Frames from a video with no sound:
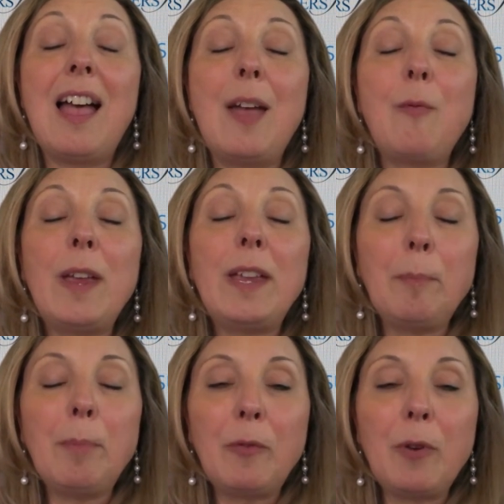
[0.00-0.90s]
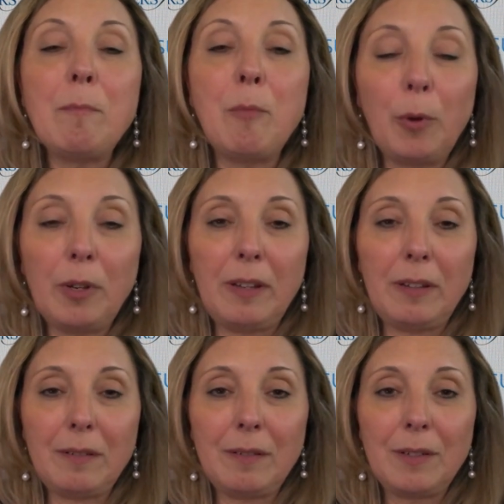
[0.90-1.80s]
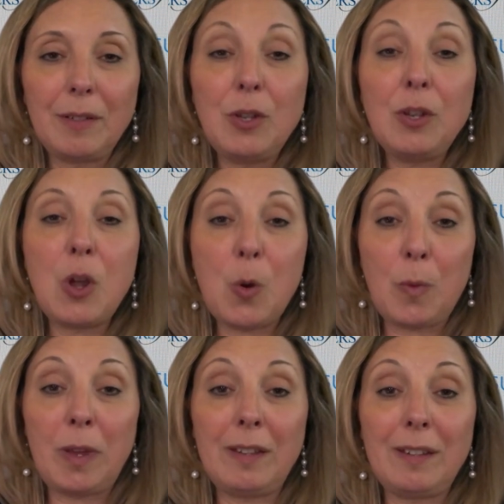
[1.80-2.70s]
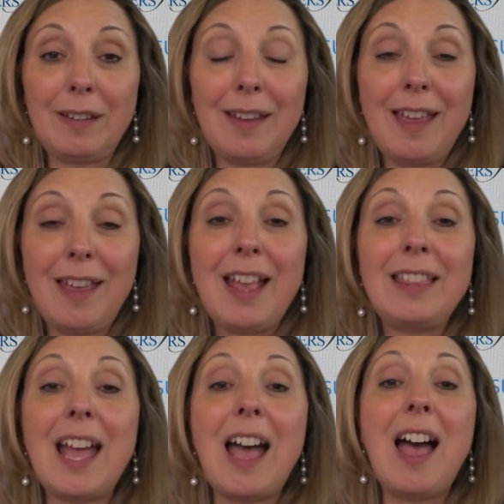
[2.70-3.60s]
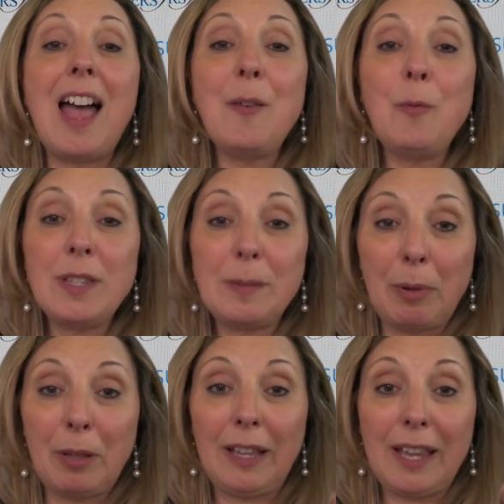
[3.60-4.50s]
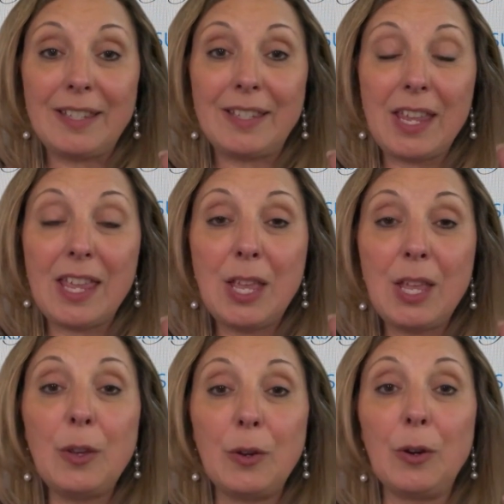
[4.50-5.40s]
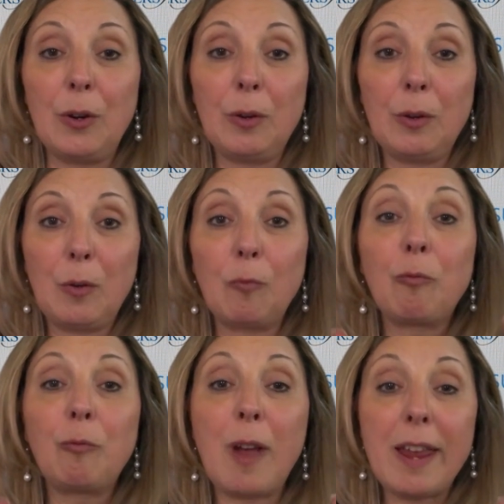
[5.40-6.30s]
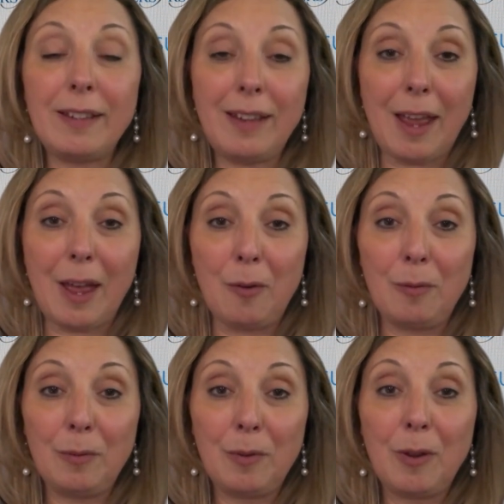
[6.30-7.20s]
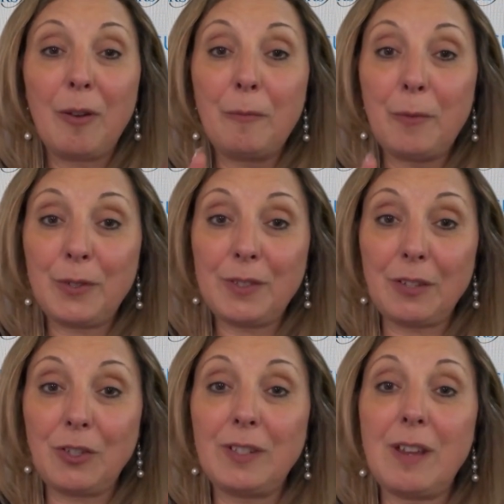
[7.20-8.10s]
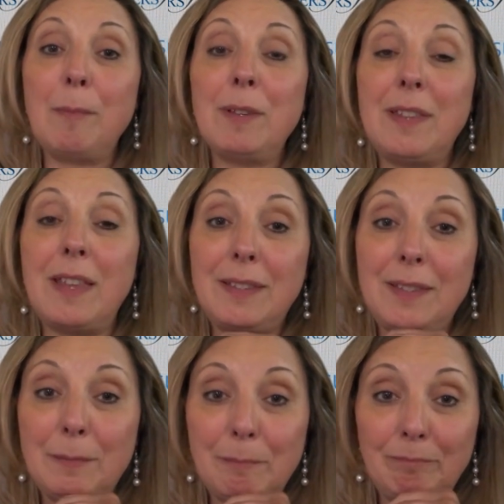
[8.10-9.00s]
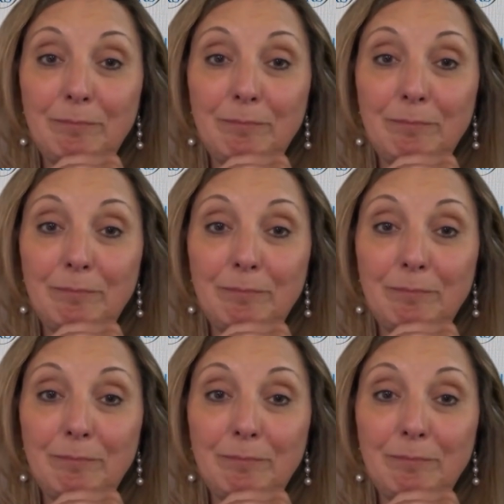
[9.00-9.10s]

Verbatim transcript: I wake up every morning knowing that I was placed here right now for such a time as this.